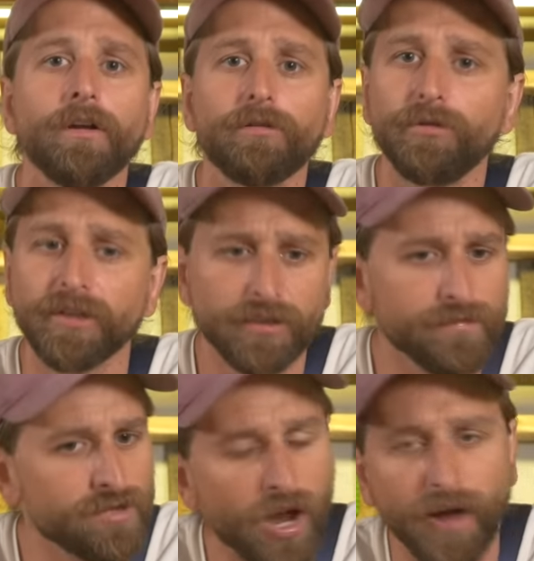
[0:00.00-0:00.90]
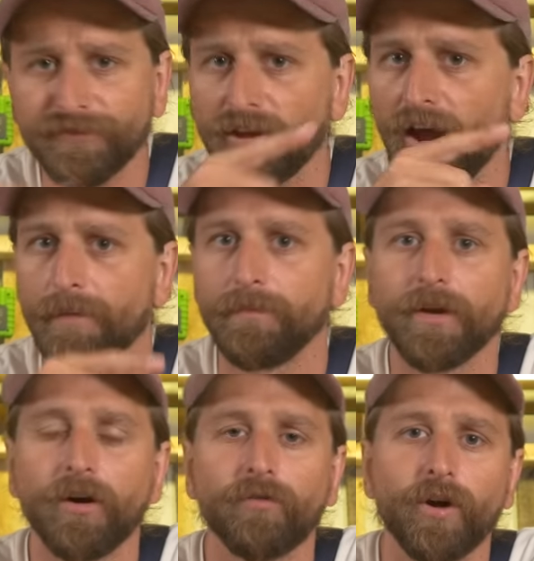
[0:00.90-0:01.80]
through this tough time
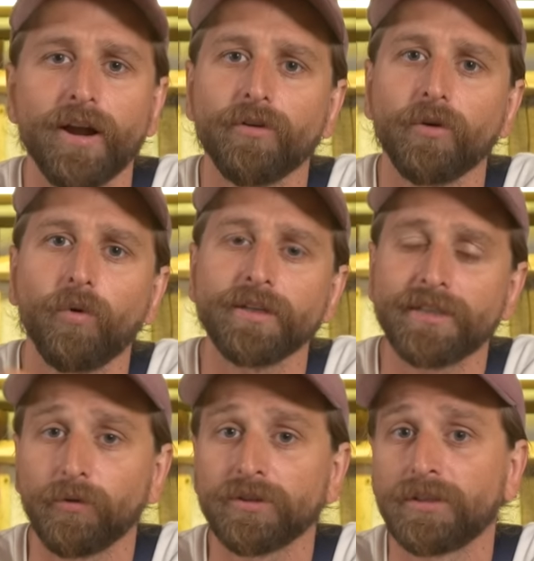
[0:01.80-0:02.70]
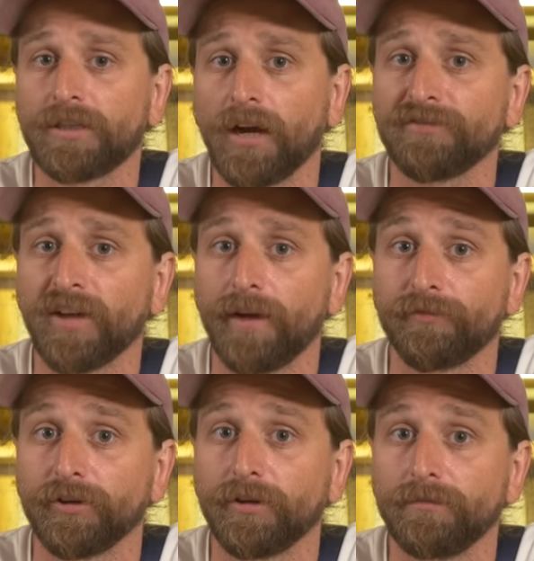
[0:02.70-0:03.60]
of whatever it was that was the tough time
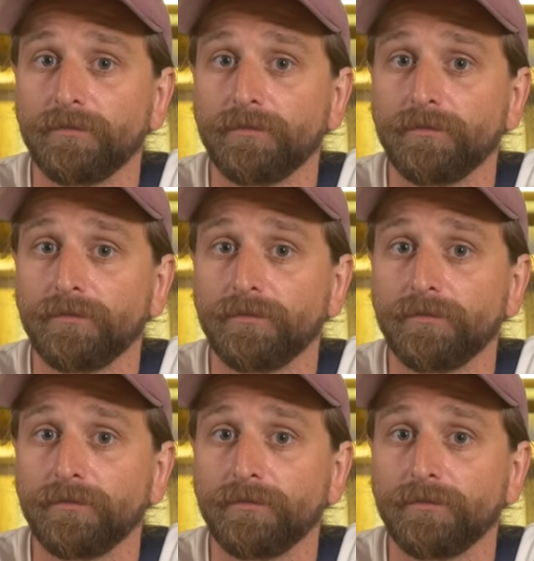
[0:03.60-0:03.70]
for you,